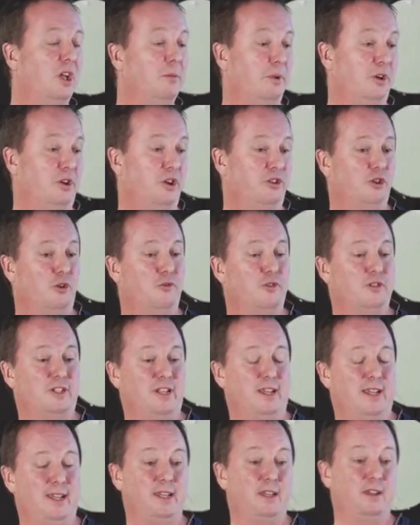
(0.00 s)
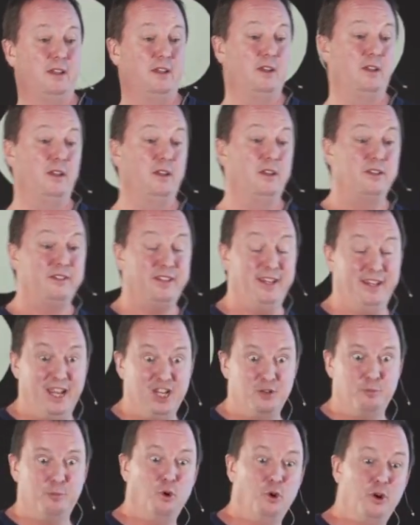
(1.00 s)
because obviously
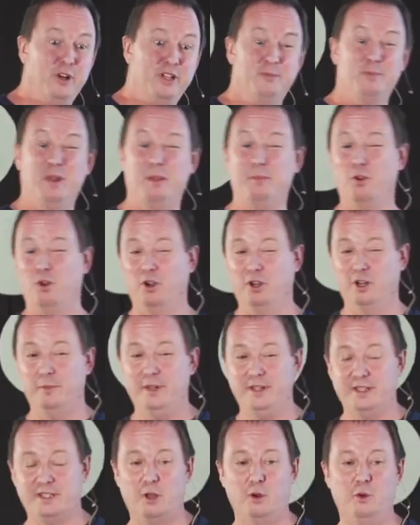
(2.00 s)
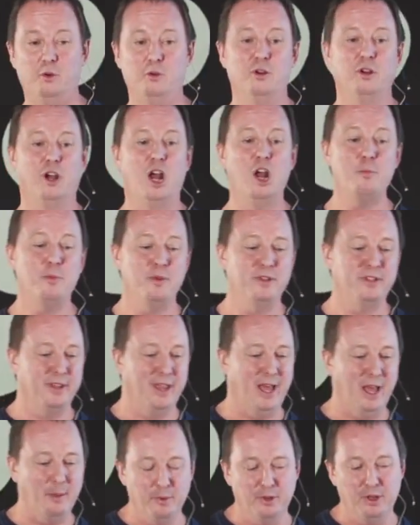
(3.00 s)
teenage boys maybe not going to be so open to
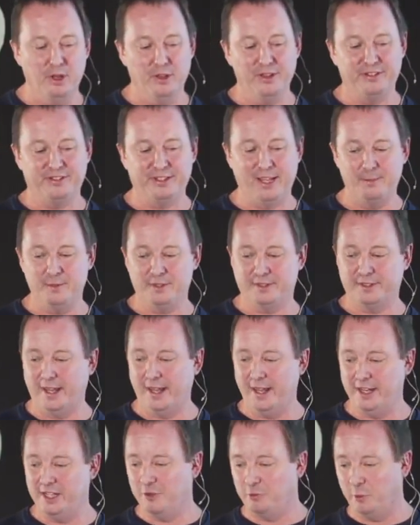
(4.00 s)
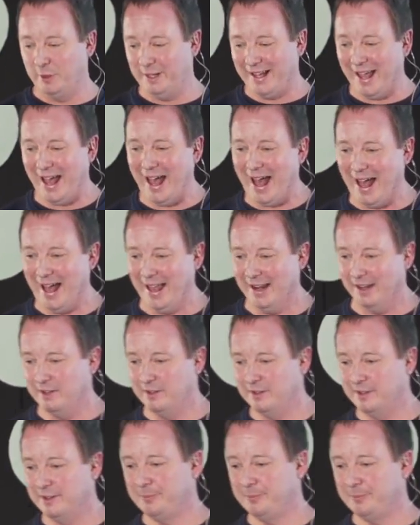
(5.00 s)
that, but at the same stage, if we can,